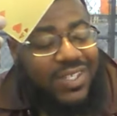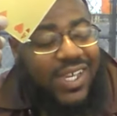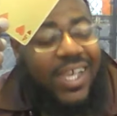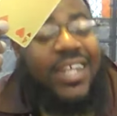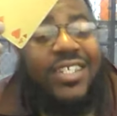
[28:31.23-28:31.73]

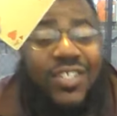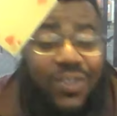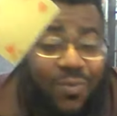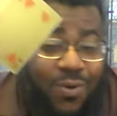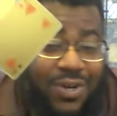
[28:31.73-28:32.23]
And this is
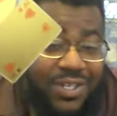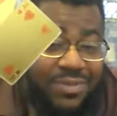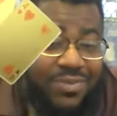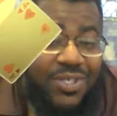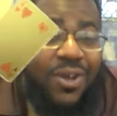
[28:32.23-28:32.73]
a warning.
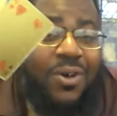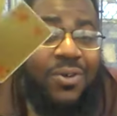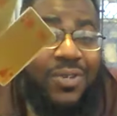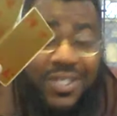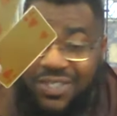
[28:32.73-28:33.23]

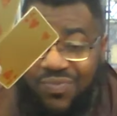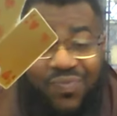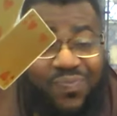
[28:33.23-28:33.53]
So this